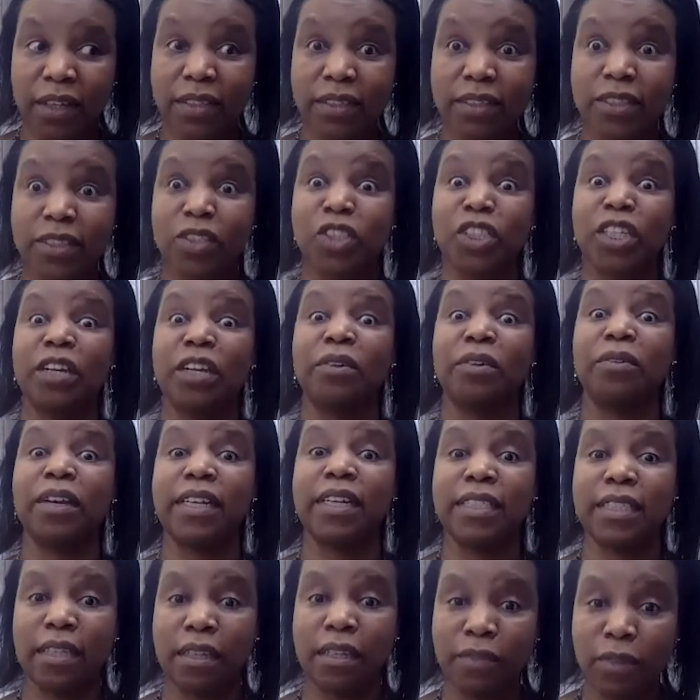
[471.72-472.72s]
to
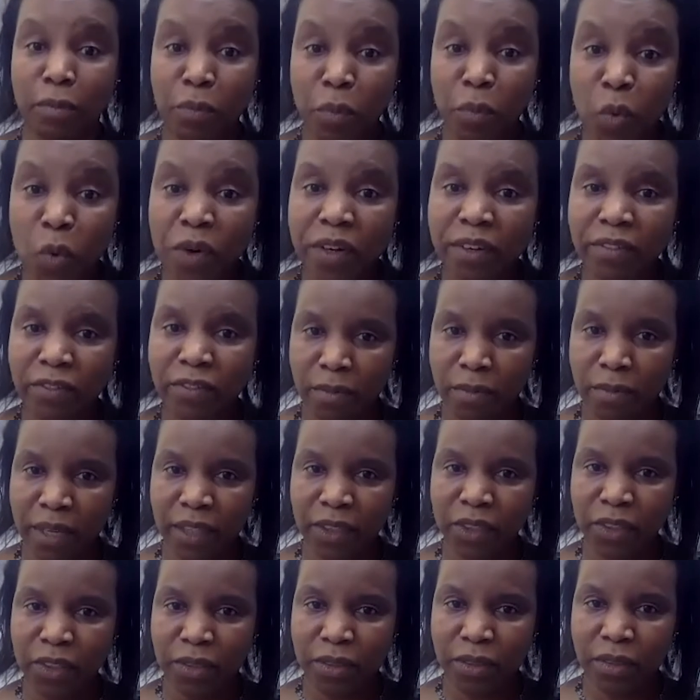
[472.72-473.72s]
generate even more
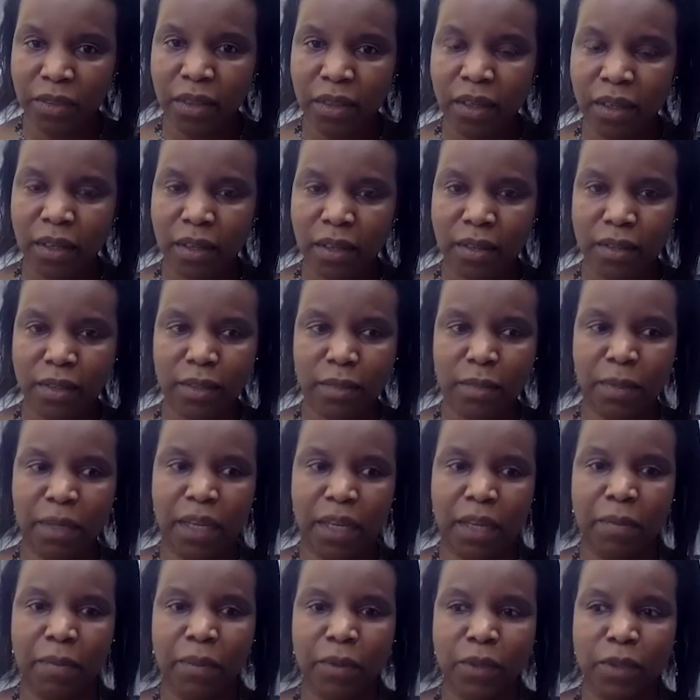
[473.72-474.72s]
information to be
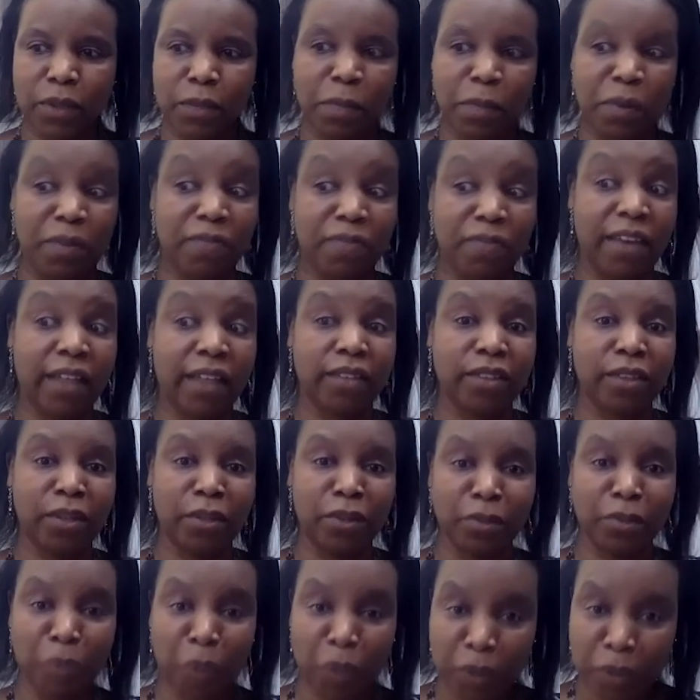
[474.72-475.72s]
able to perfect
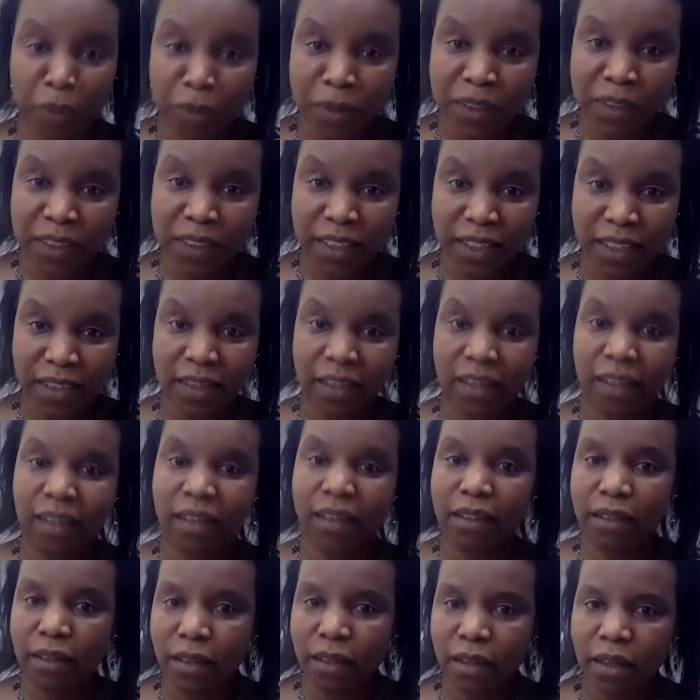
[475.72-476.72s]
those models, I
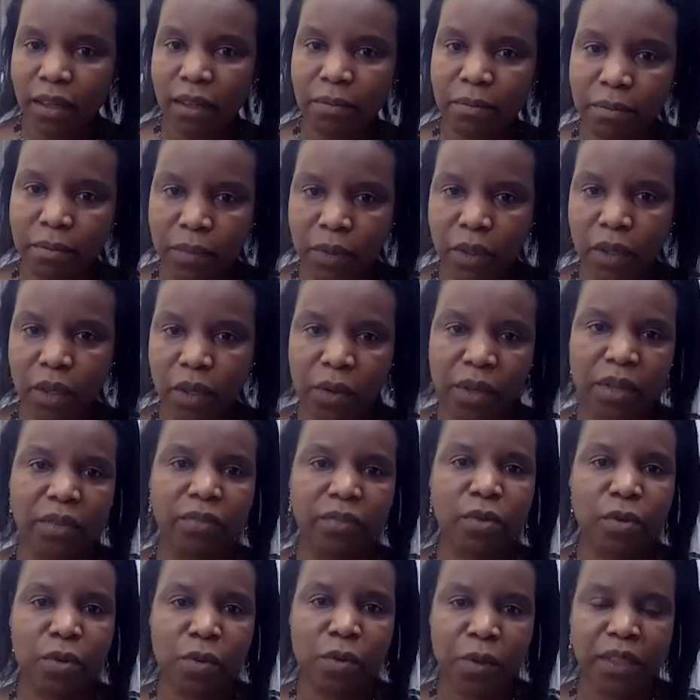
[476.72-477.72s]
think, um, going
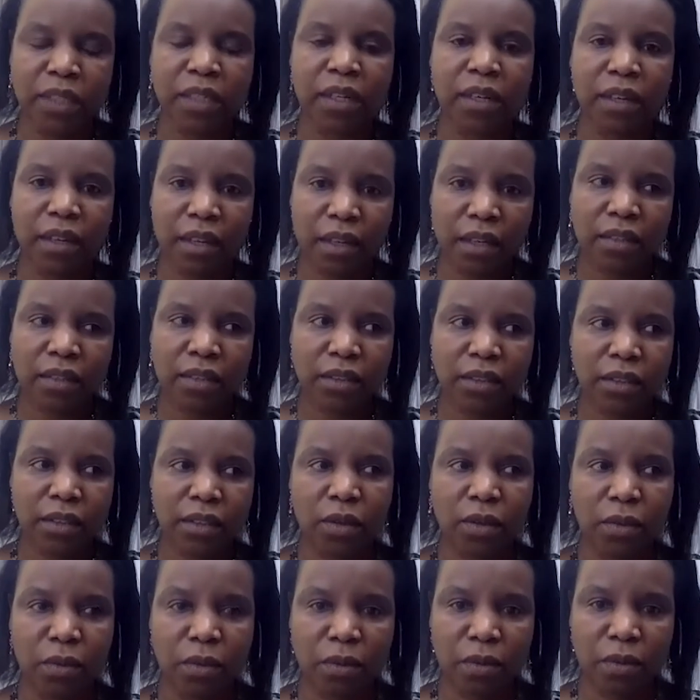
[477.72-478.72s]
forward. So
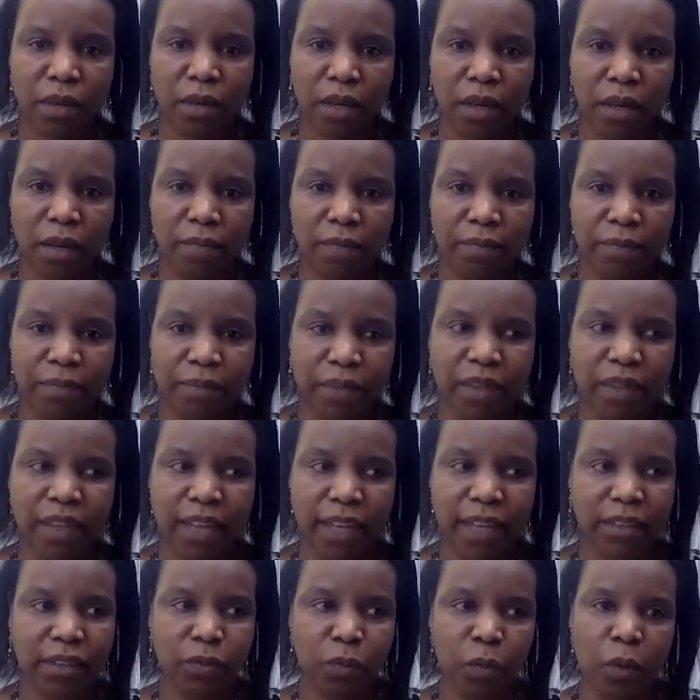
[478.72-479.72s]
um,
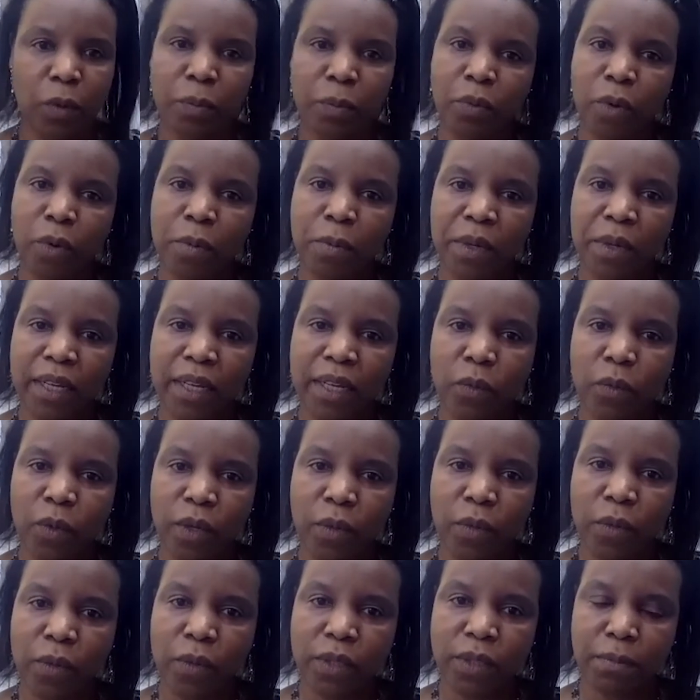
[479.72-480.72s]
that's what probably
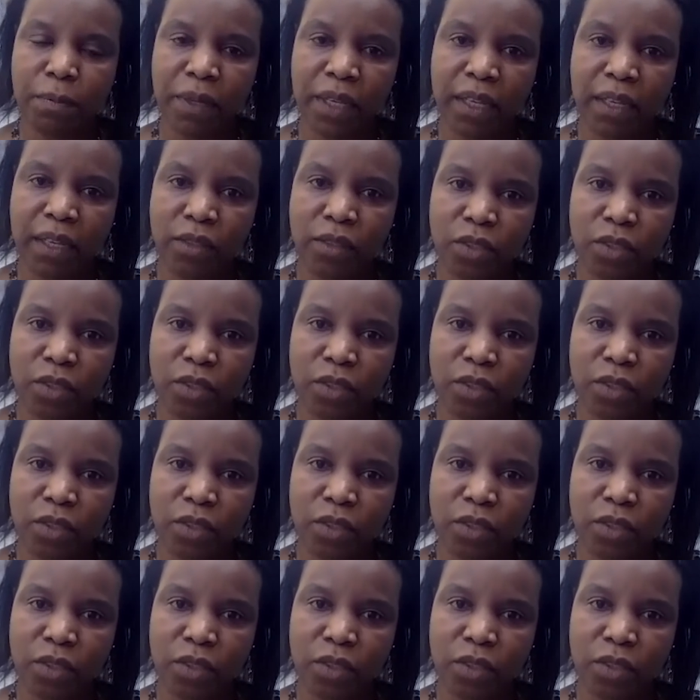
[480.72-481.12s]
we would be